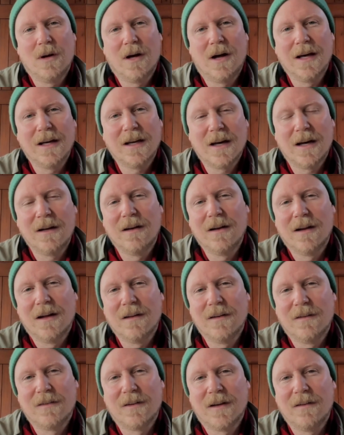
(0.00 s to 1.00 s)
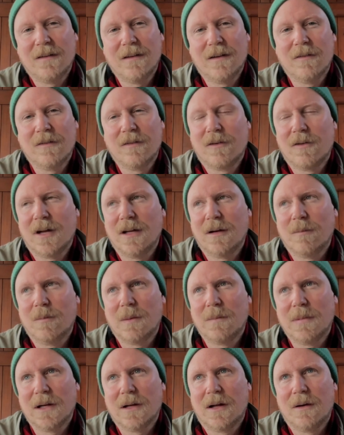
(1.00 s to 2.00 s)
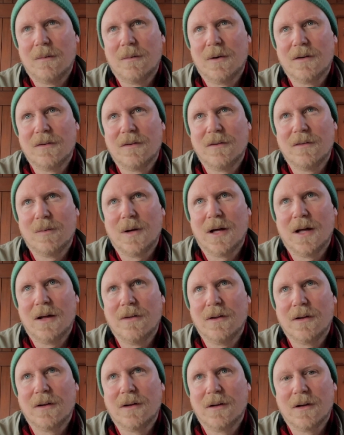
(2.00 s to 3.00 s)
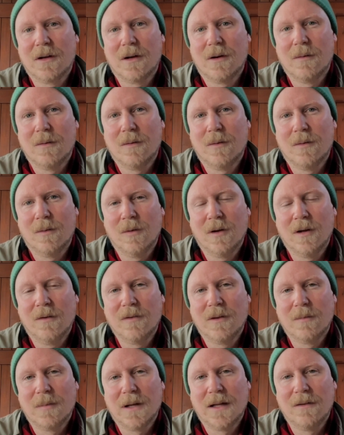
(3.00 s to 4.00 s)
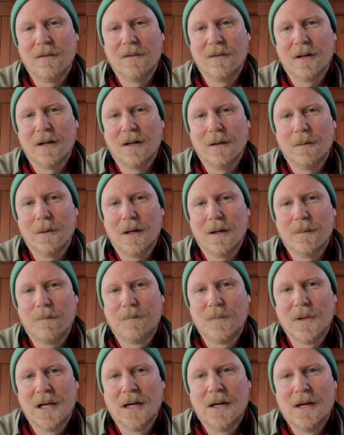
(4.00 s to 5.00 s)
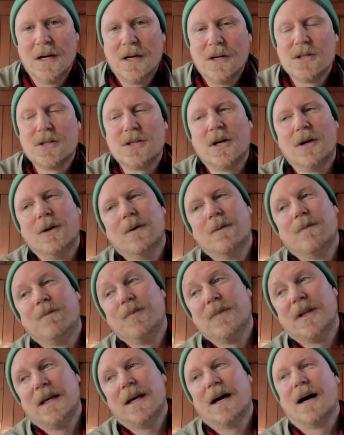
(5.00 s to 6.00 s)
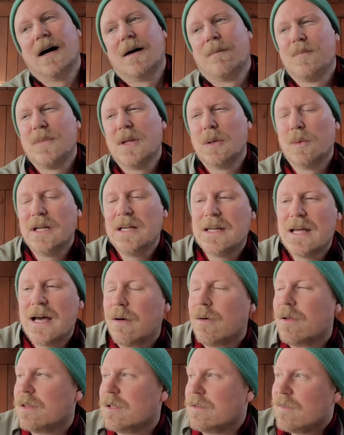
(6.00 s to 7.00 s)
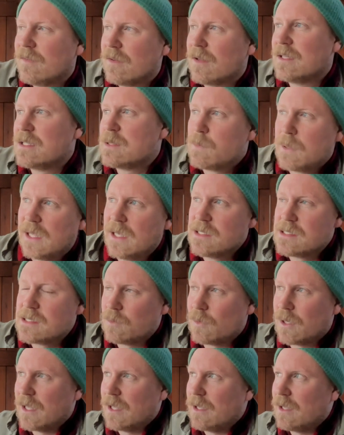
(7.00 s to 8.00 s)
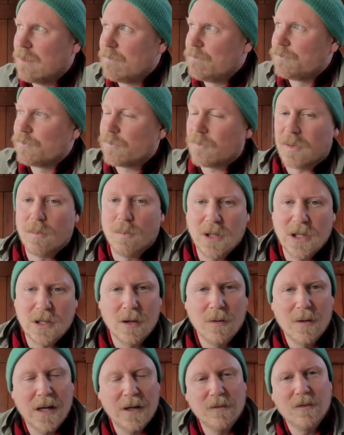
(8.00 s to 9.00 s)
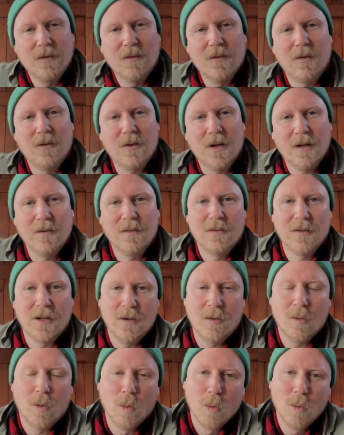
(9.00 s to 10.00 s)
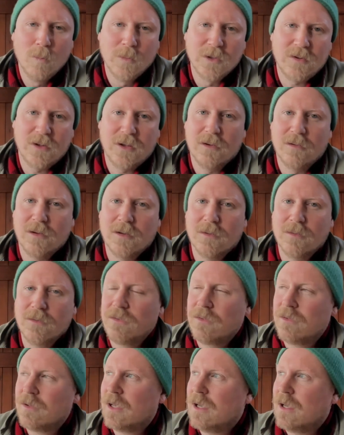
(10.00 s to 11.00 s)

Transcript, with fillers: I kind of like this idea of creating public artworks as well that can go all over the place and anywhere. So yeah, we're now at this nice place where we know how to do things in all materials,